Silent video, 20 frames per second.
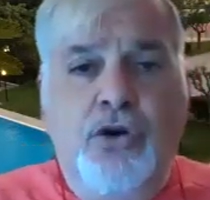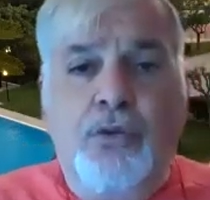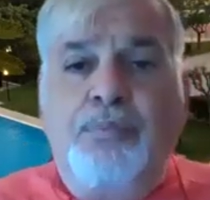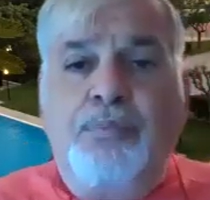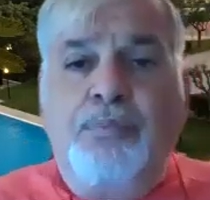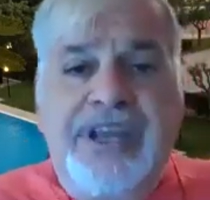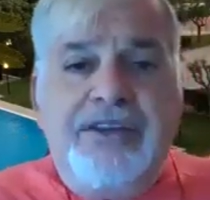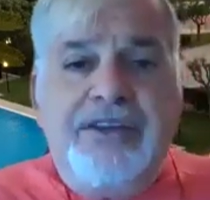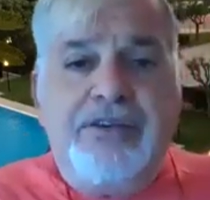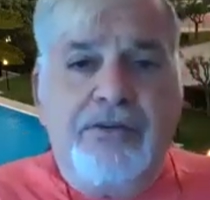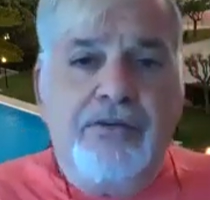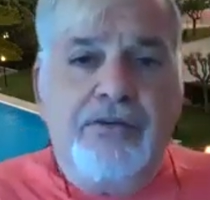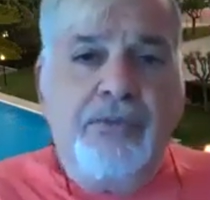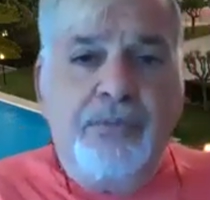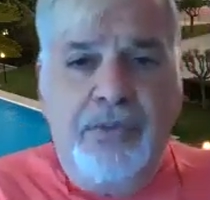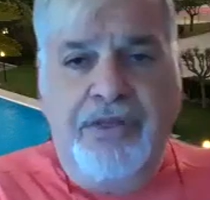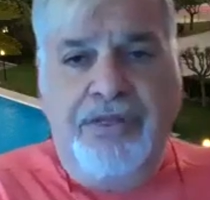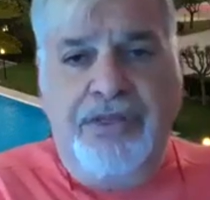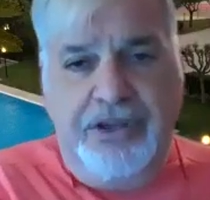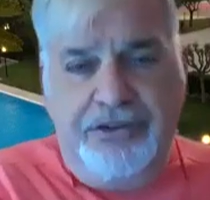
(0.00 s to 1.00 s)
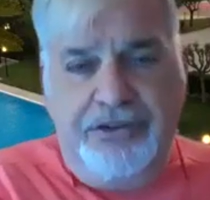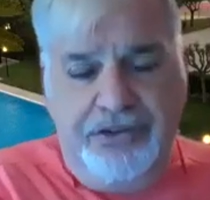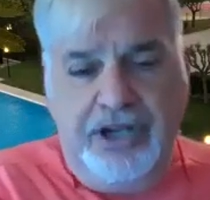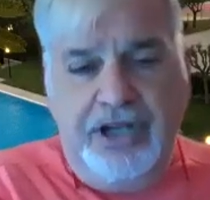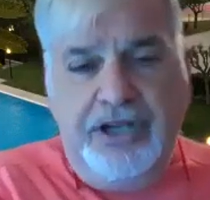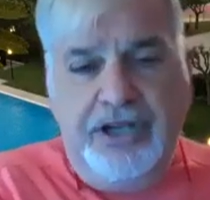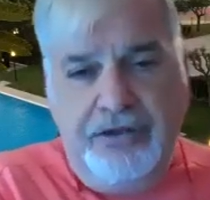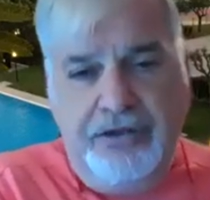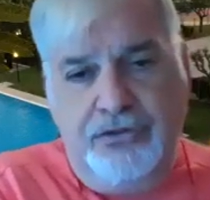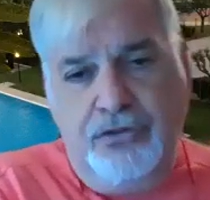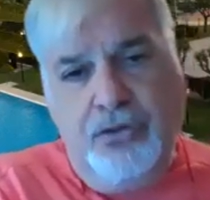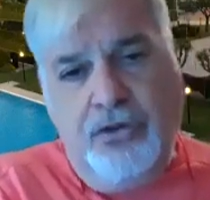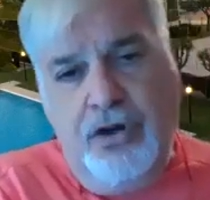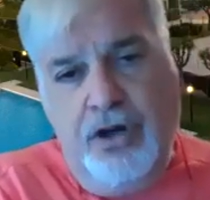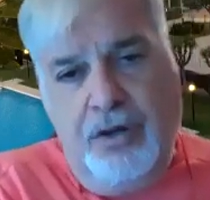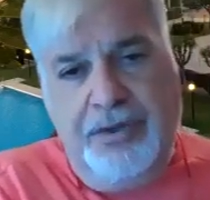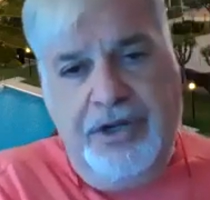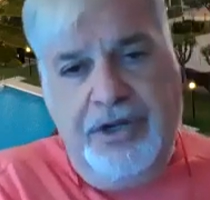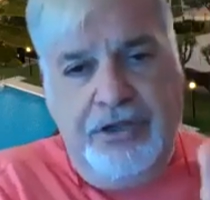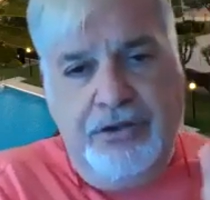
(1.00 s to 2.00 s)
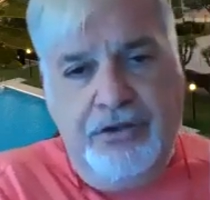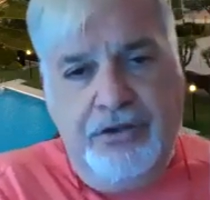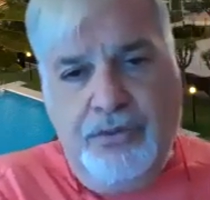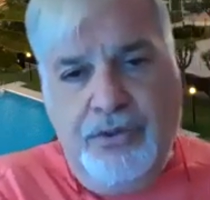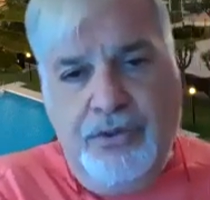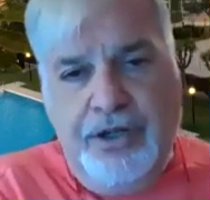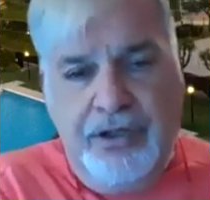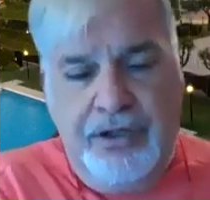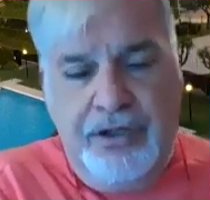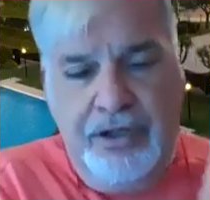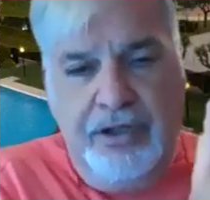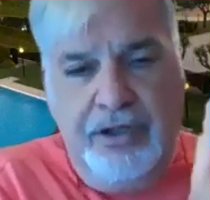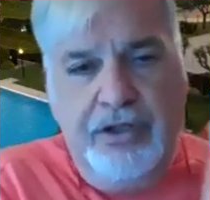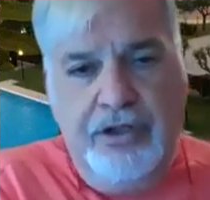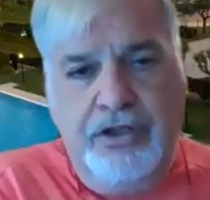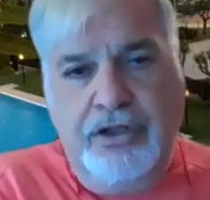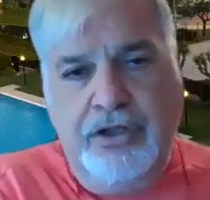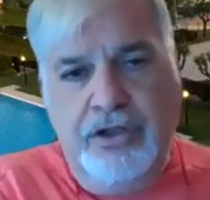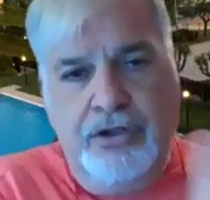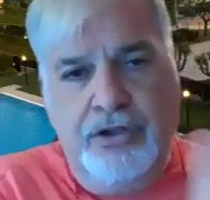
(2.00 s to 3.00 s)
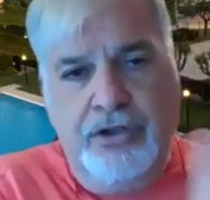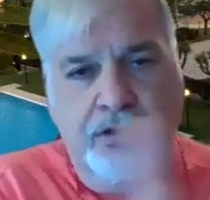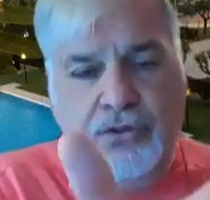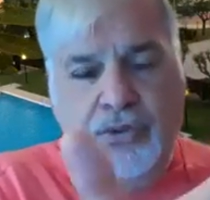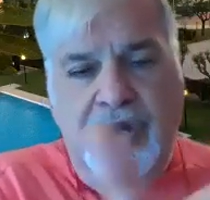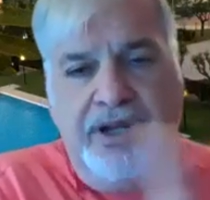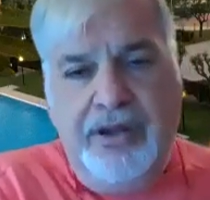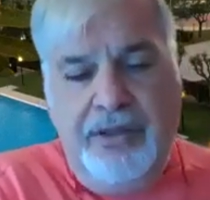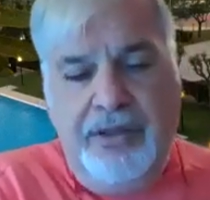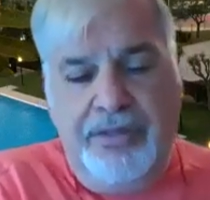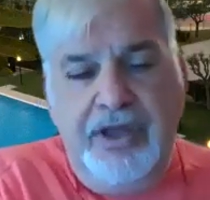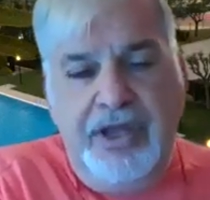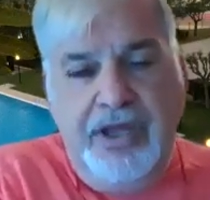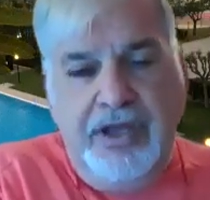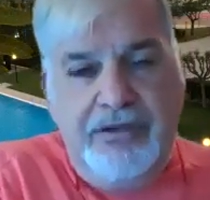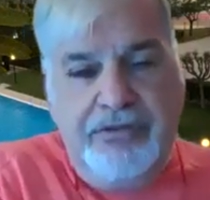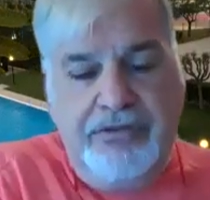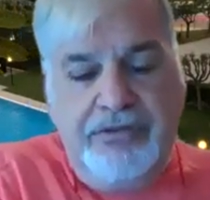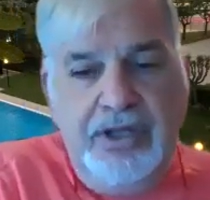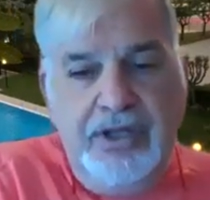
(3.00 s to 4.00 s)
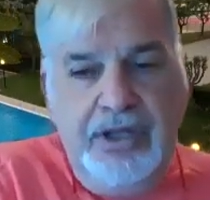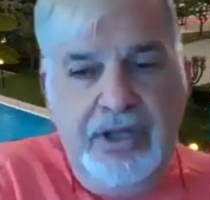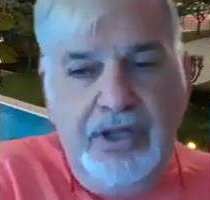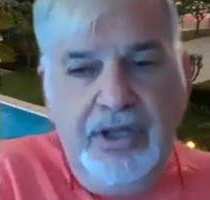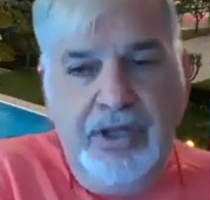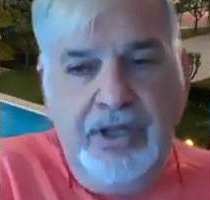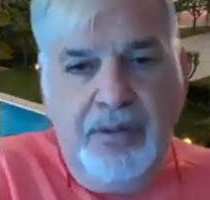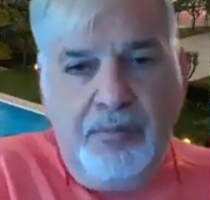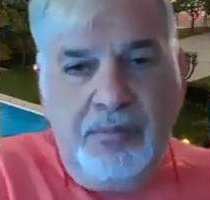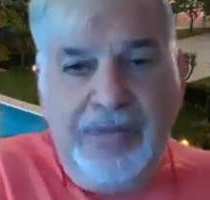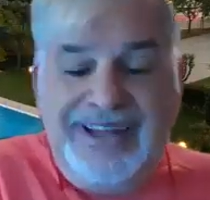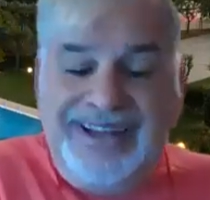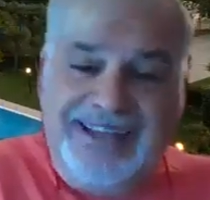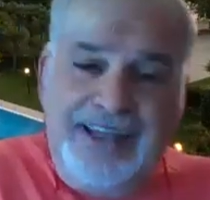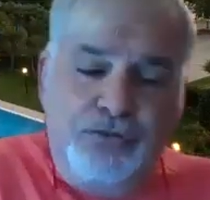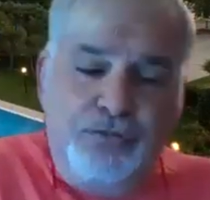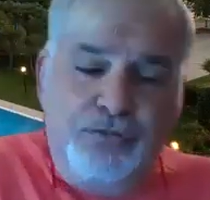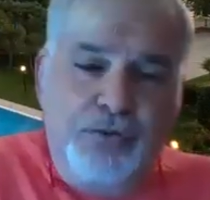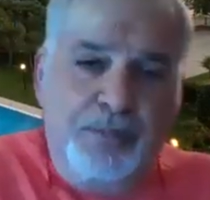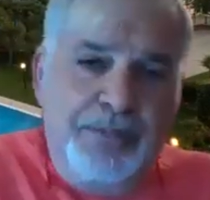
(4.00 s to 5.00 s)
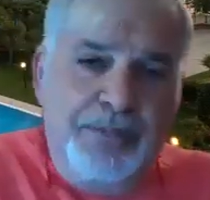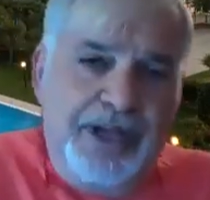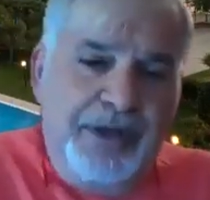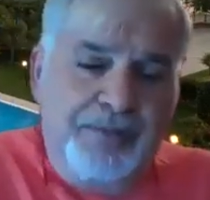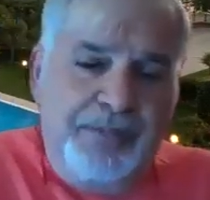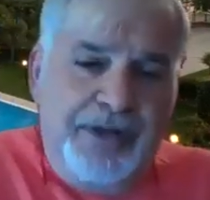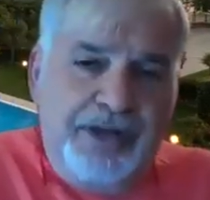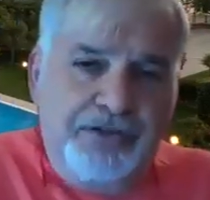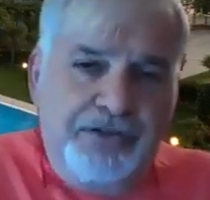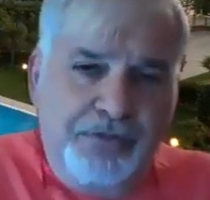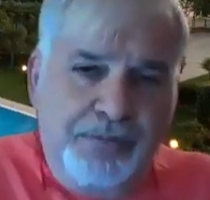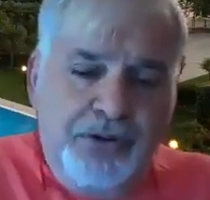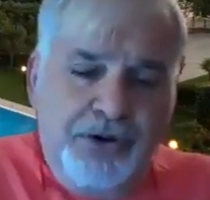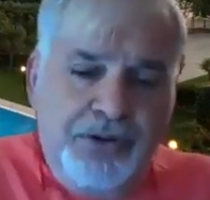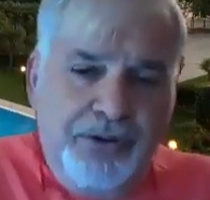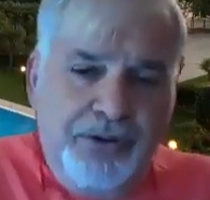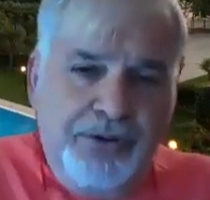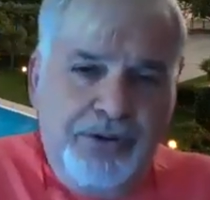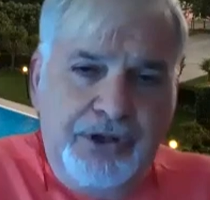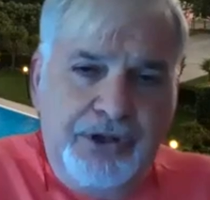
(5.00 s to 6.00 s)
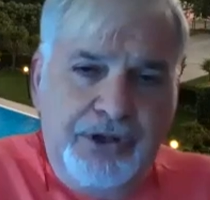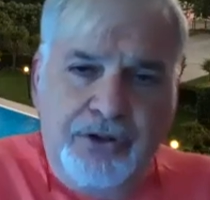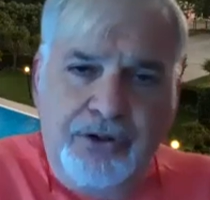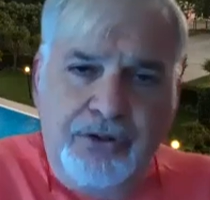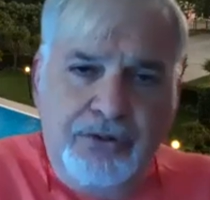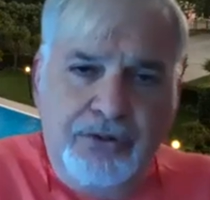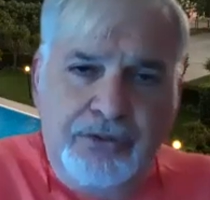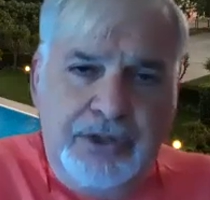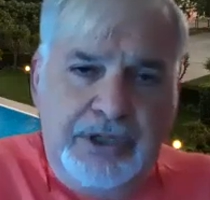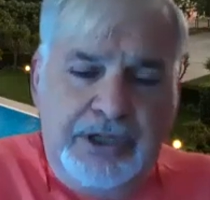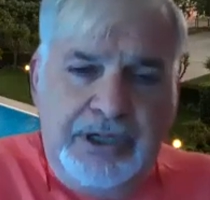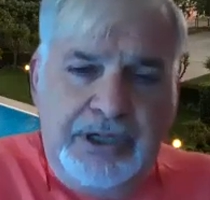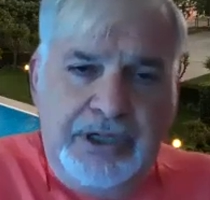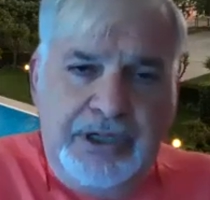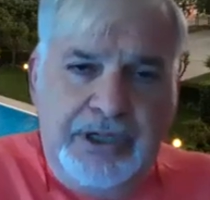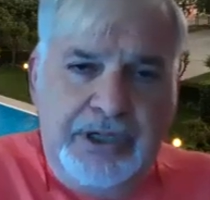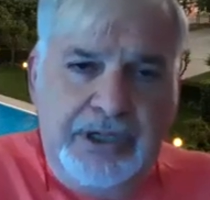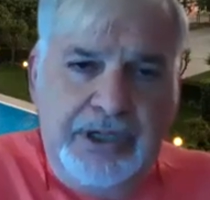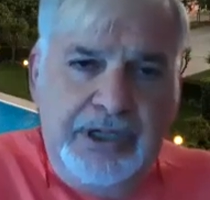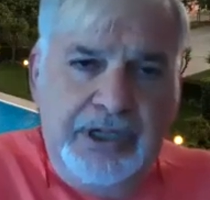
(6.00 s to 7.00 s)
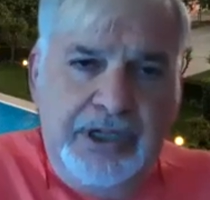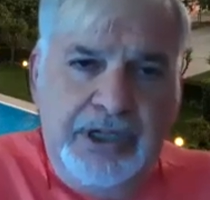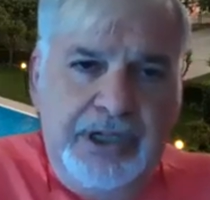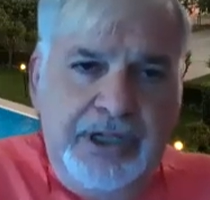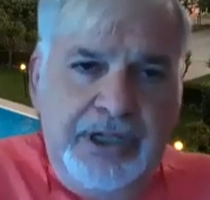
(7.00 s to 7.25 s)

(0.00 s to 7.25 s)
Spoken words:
compete with each other, 2 companies to work. You know, you do other things, but this will be a much more, you know,